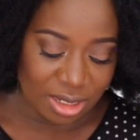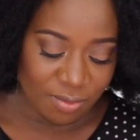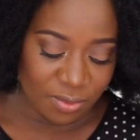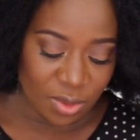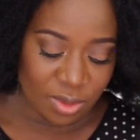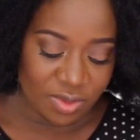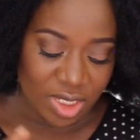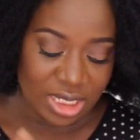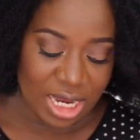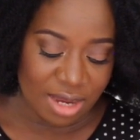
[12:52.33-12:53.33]
involved
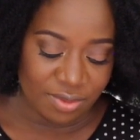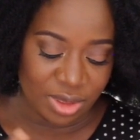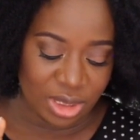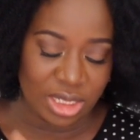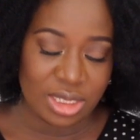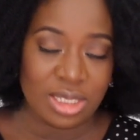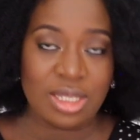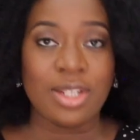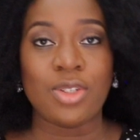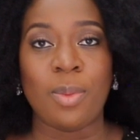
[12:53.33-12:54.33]
in having a
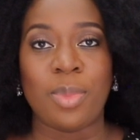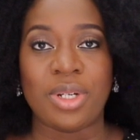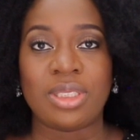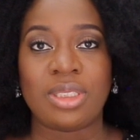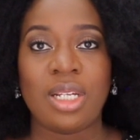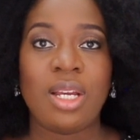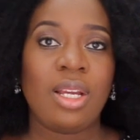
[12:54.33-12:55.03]
C-section birth?